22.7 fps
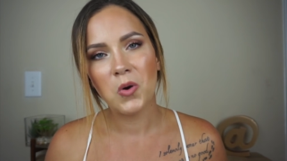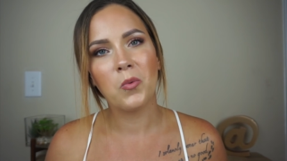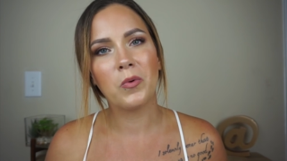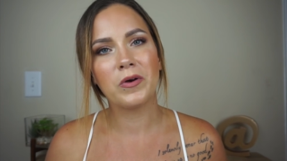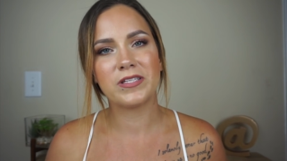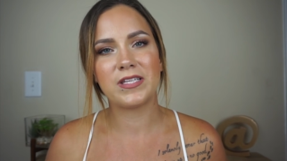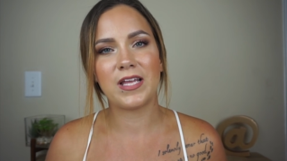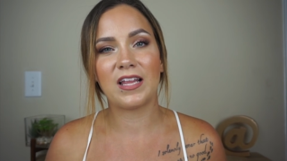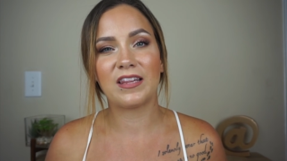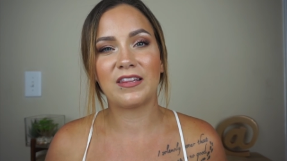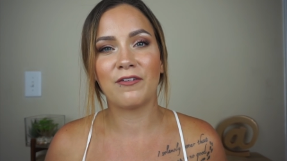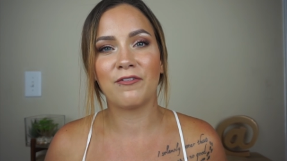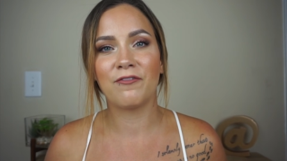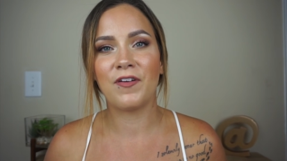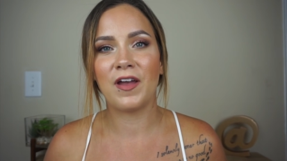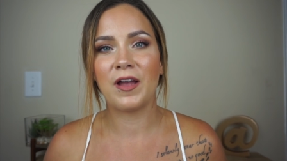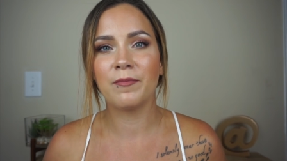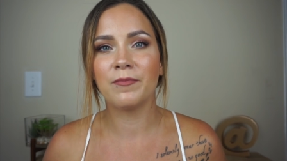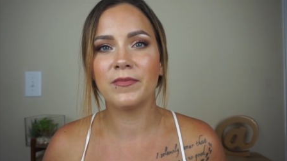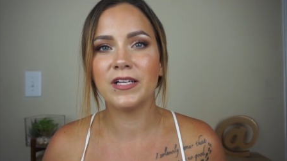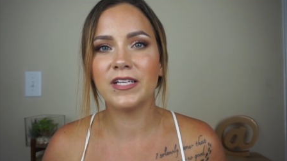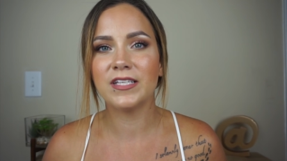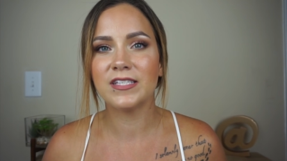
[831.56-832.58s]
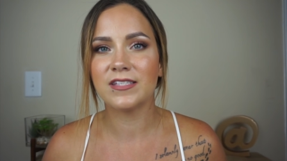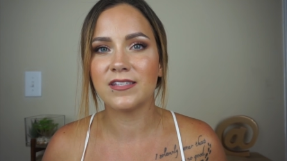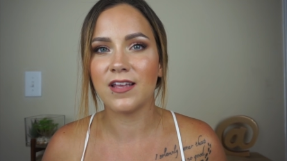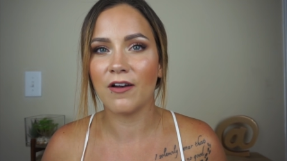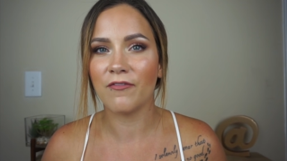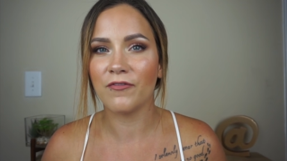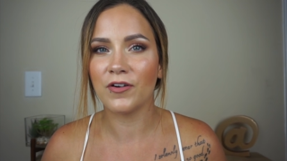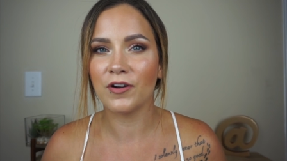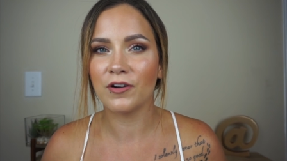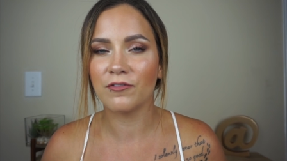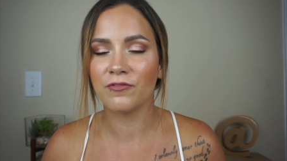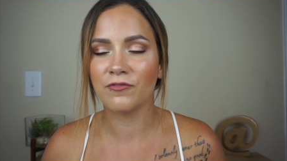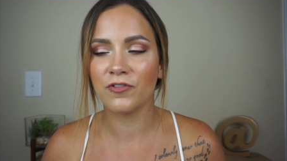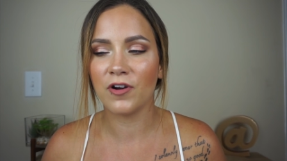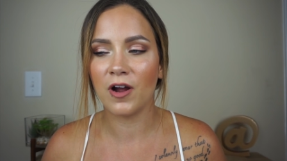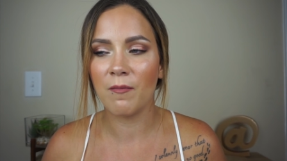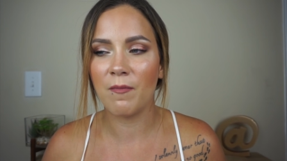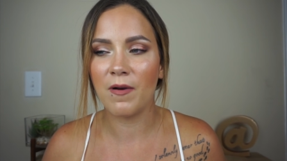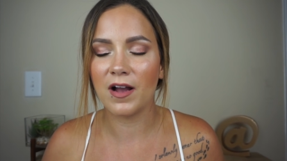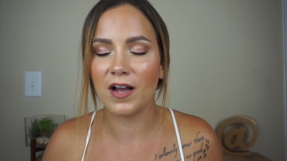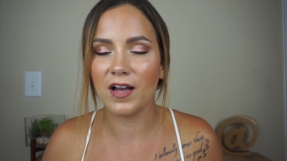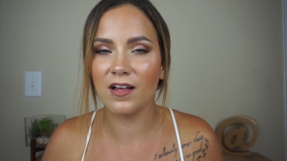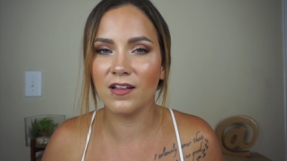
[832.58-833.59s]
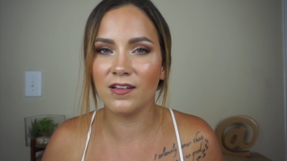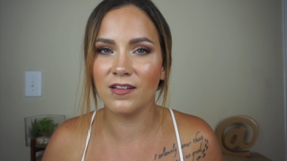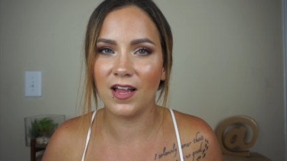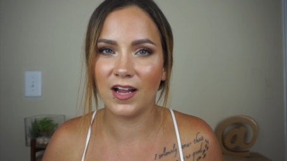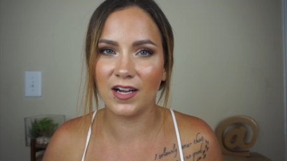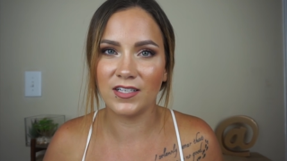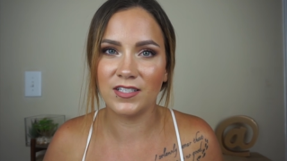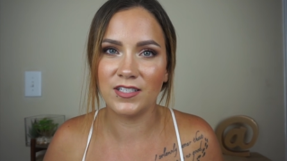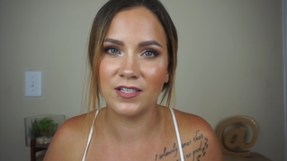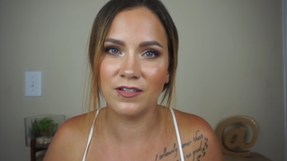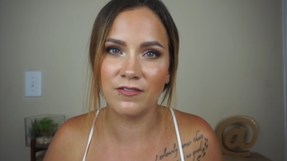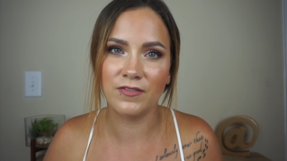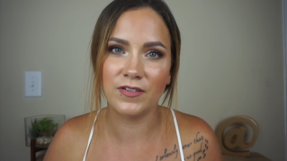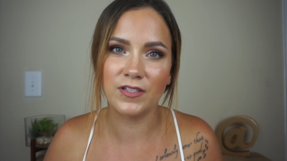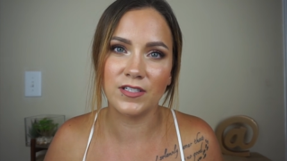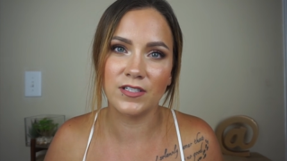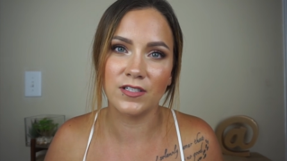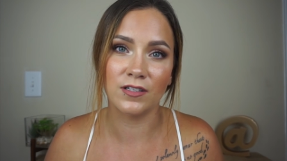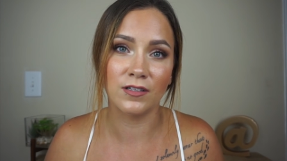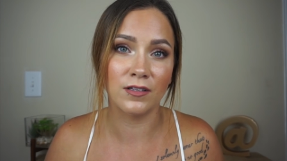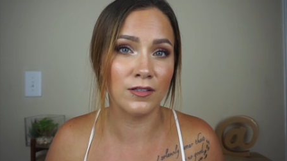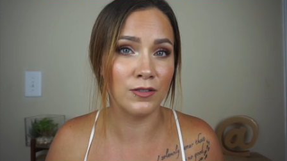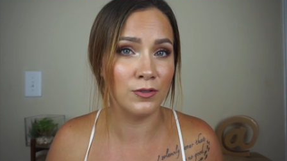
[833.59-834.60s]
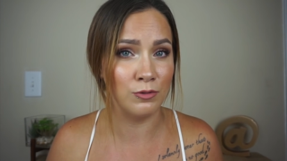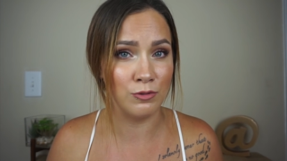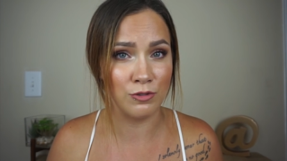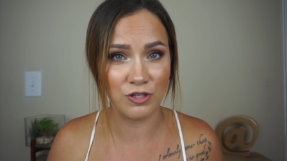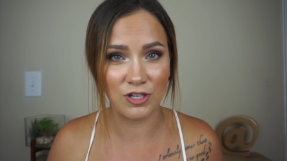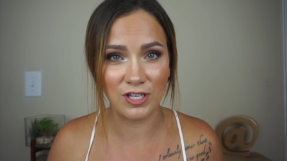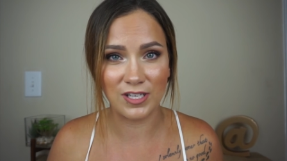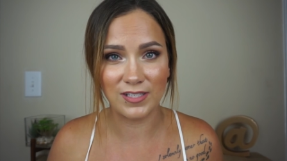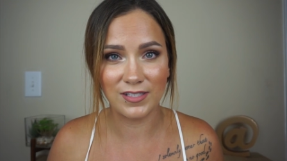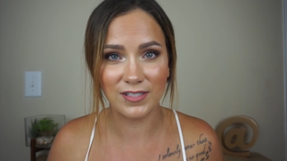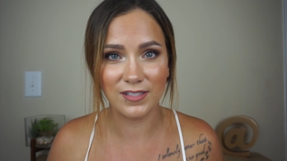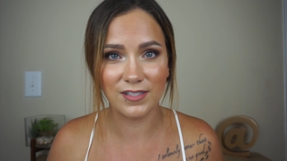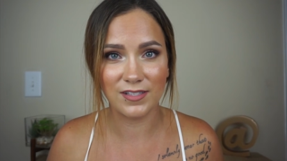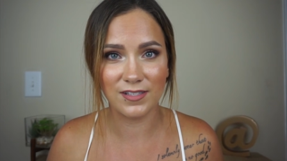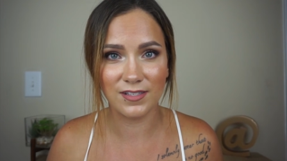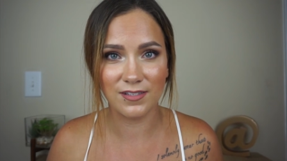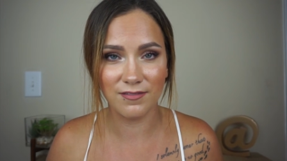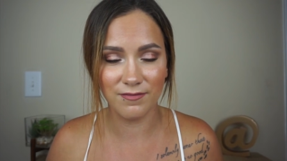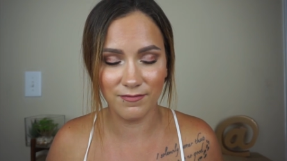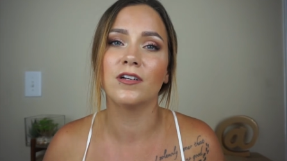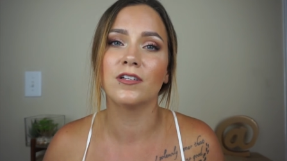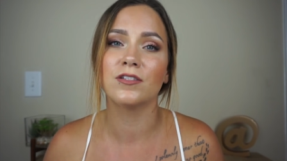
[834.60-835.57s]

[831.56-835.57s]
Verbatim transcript: was that the family suffered from collective delusions.